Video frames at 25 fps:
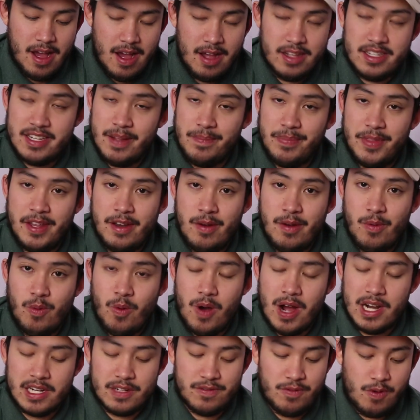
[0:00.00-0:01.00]
Something to
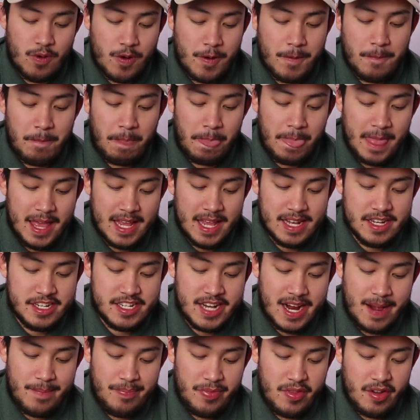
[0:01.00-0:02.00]
watch for in
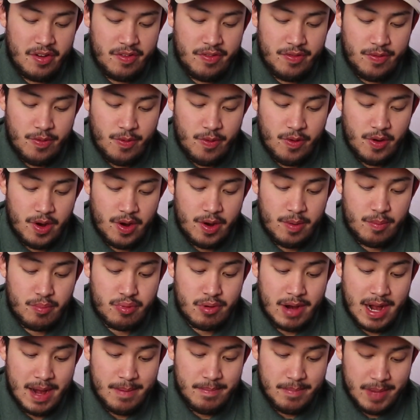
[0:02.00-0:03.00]
chapter 4
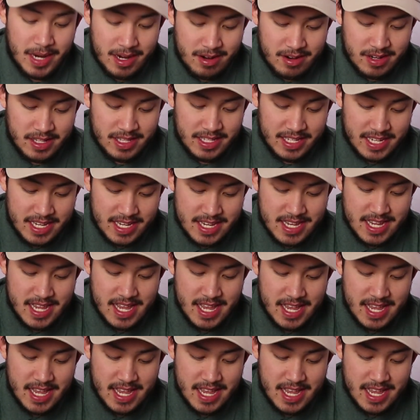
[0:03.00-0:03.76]
primarily